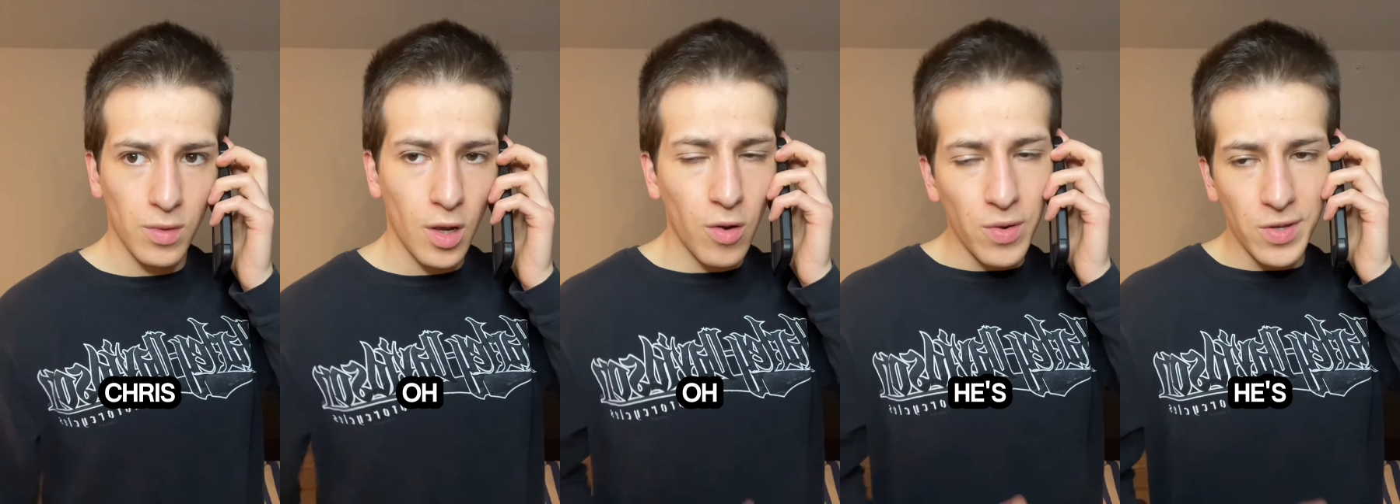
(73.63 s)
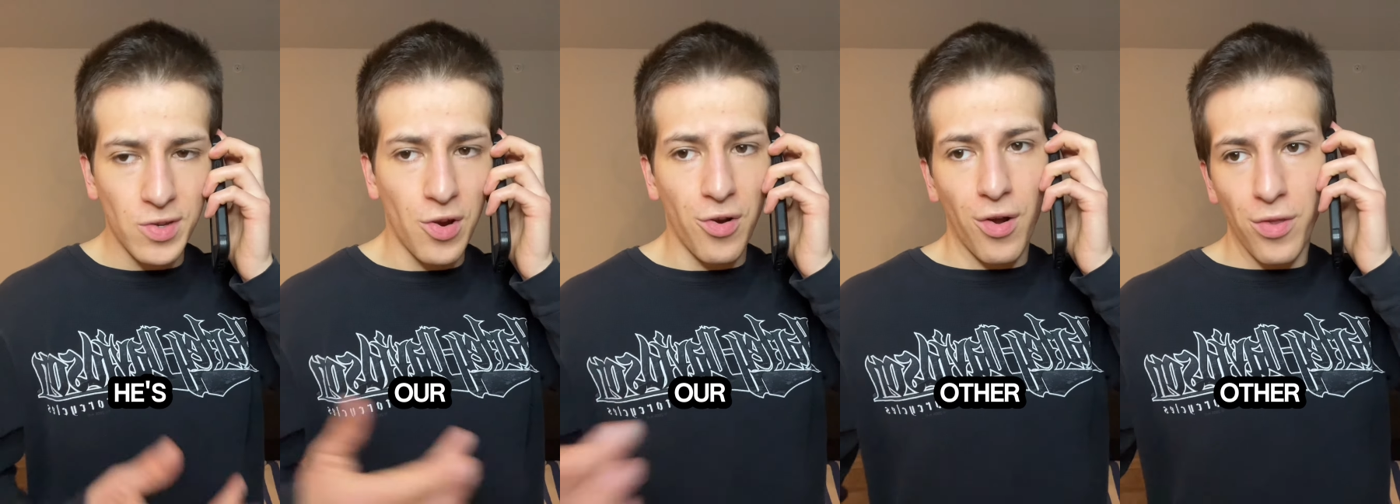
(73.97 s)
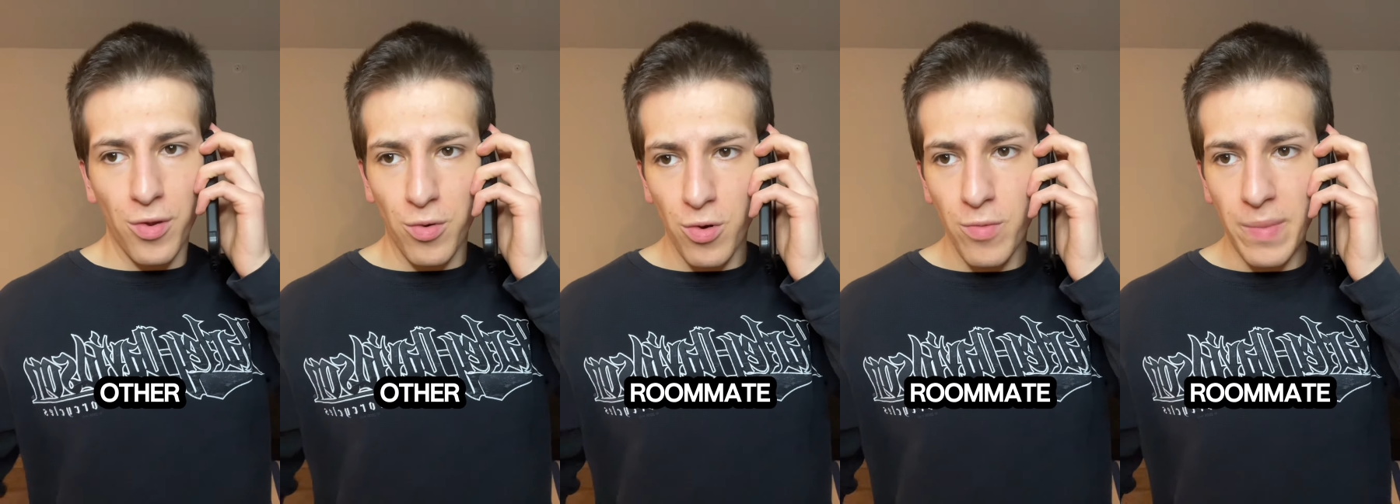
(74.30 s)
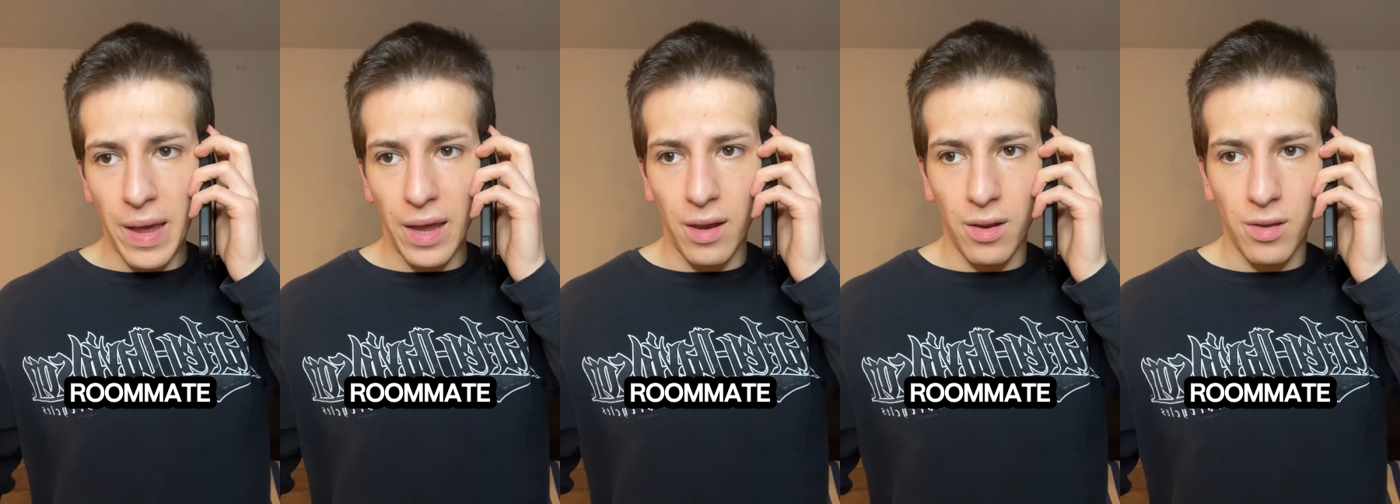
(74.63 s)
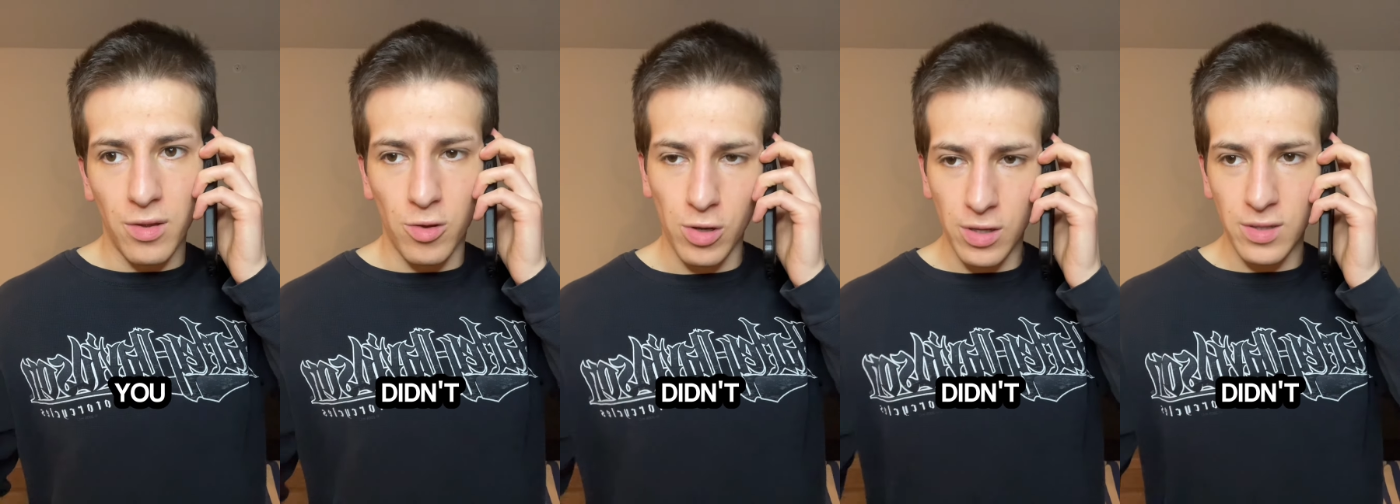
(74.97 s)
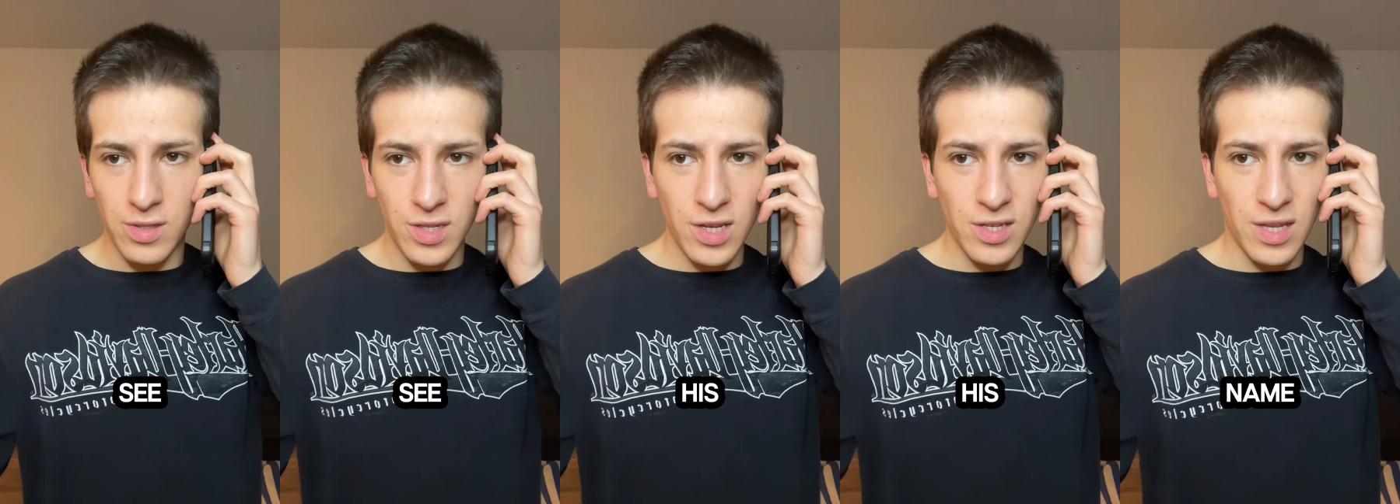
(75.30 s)
Oh, he's our other roommate. You didn't
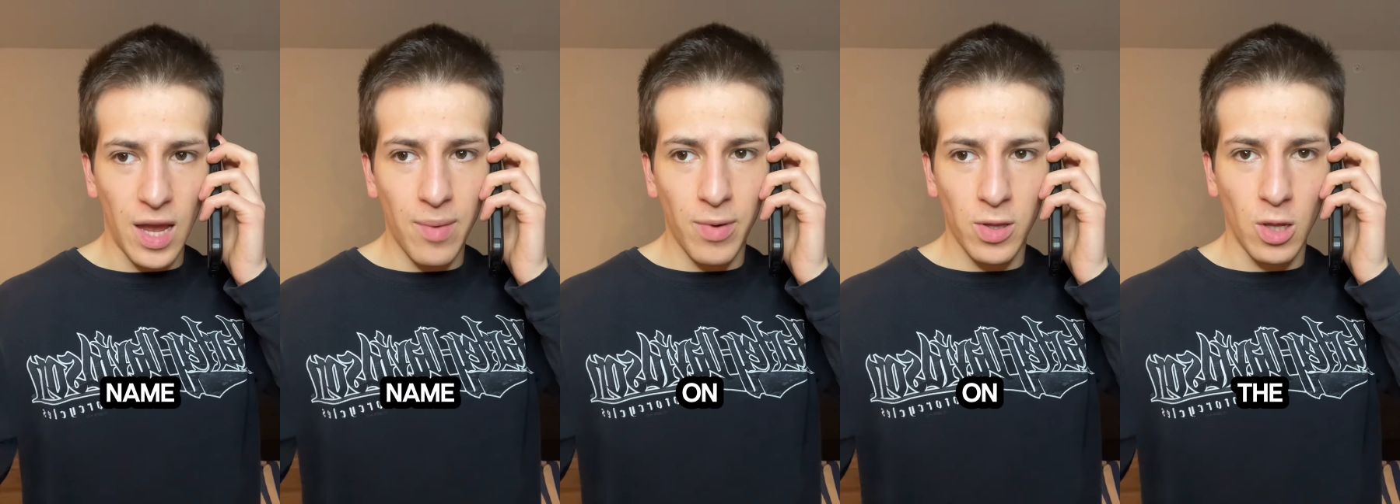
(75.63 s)
see his name on the